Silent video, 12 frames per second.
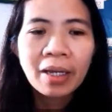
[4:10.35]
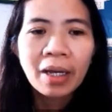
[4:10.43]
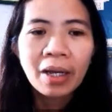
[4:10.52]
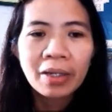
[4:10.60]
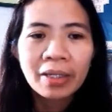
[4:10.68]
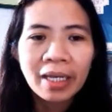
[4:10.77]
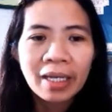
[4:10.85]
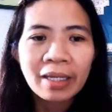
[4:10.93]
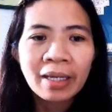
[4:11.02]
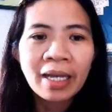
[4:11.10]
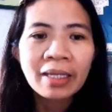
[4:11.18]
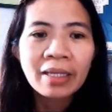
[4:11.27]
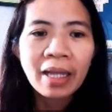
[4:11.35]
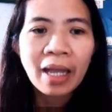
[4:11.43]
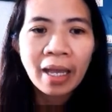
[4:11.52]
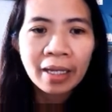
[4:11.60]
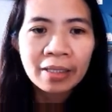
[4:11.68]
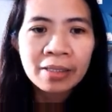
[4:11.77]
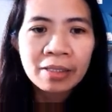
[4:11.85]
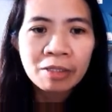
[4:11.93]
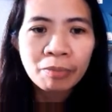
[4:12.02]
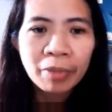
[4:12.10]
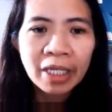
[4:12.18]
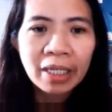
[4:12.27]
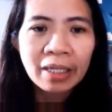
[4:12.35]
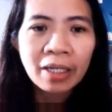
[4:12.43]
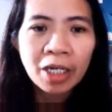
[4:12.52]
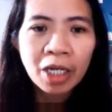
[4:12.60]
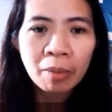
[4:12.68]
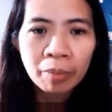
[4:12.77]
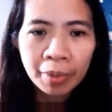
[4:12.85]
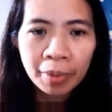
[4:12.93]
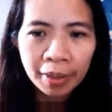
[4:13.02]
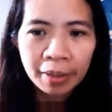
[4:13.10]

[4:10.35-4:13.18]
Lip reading: Okay, let x be the number.